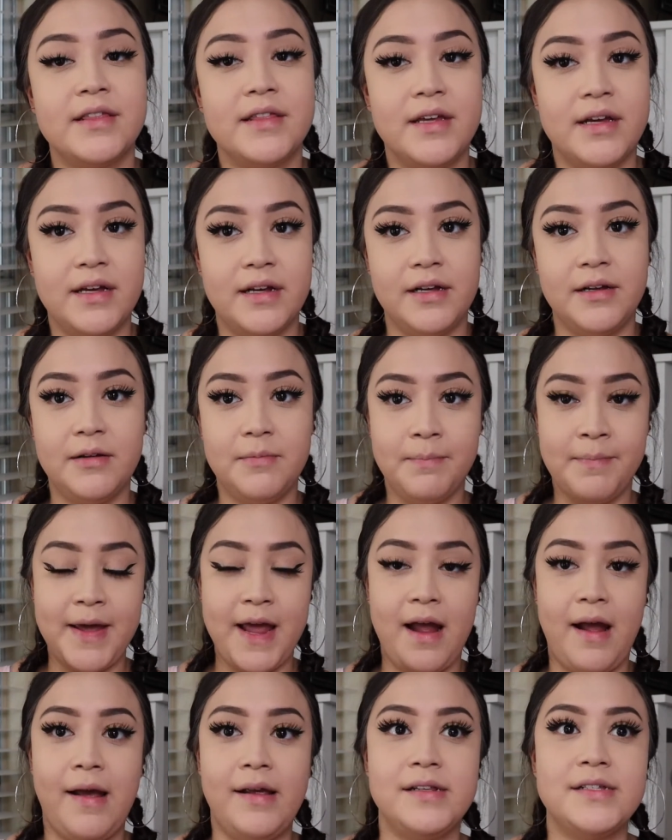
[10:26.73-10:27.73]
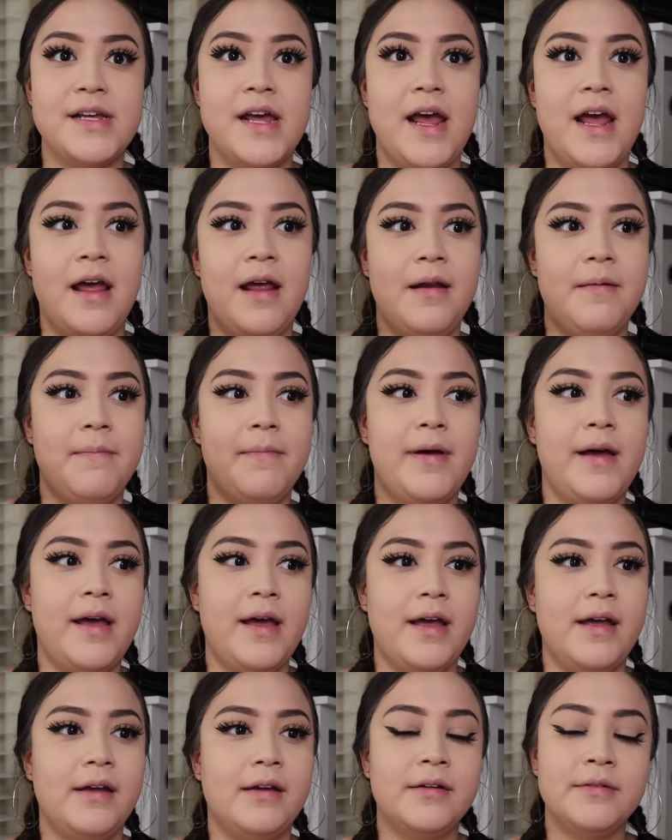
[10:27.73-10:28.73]
the band and
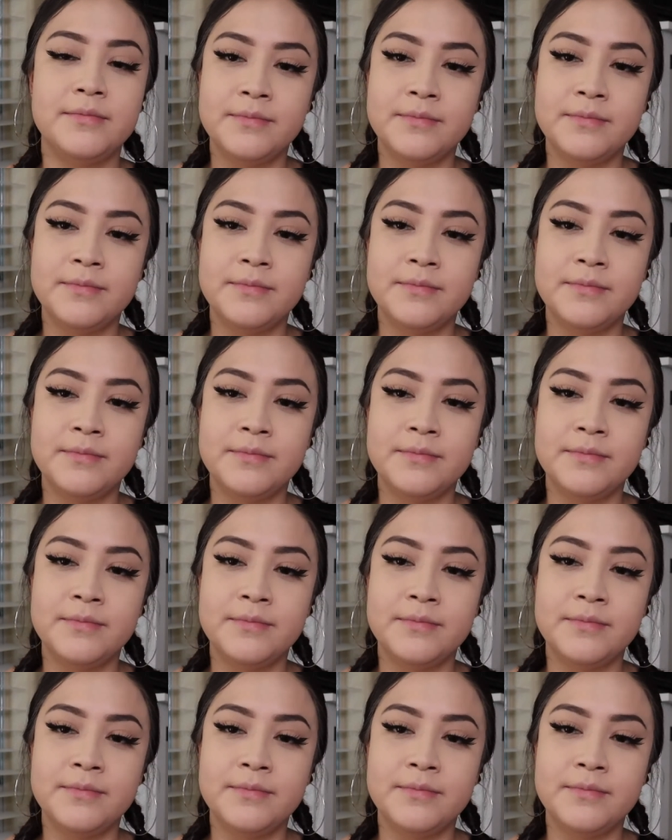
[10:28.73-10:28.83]
my